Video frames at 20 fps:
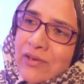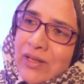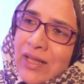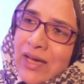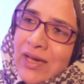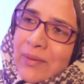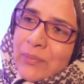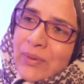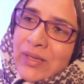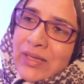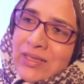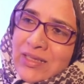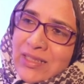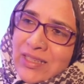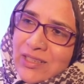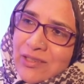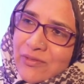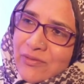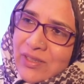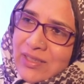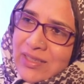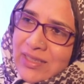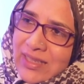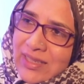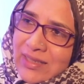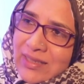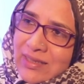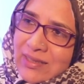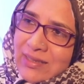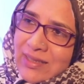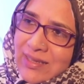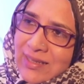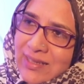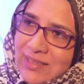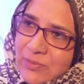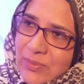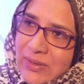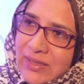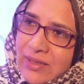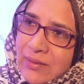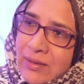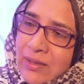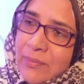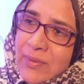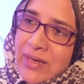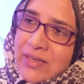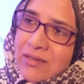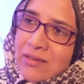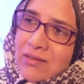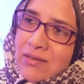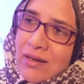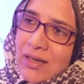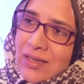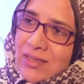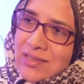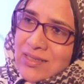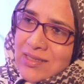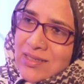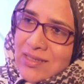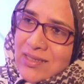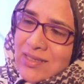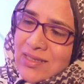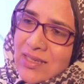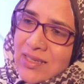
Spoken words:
reliability of the data that has been the methodology,